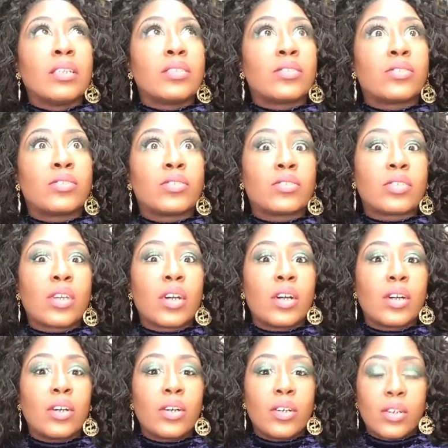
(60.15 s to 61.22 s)

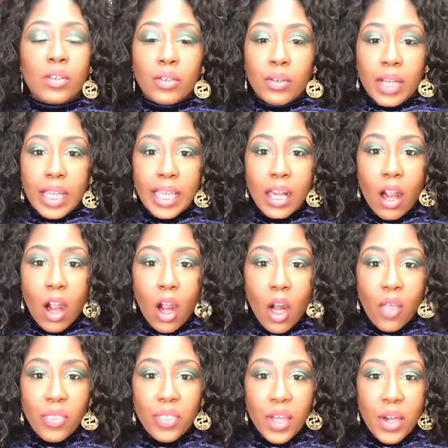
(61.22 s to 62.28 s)
So,
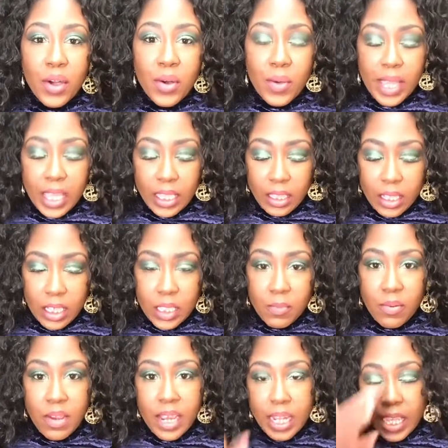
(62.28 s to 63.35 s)
although it looks
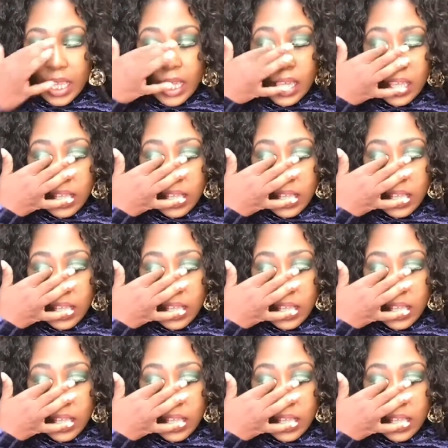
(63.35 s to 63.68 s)
pretty,